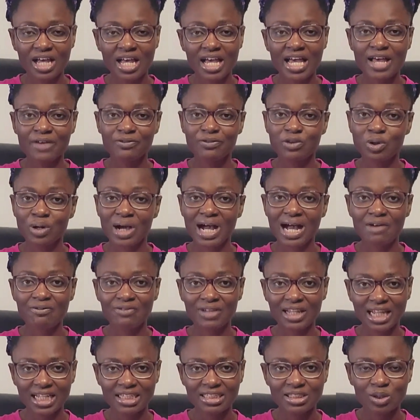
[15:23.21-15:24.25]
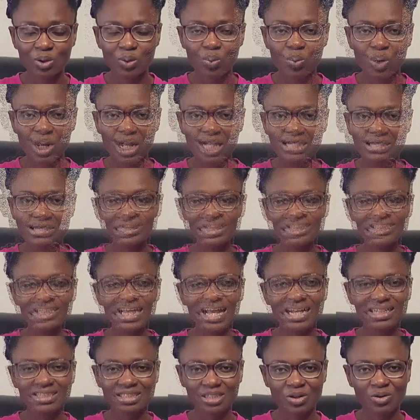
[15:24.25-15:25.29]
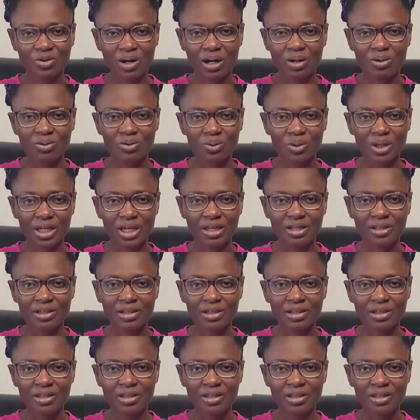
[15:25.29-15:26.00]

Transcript: if you have little ones. Just ask around, okay?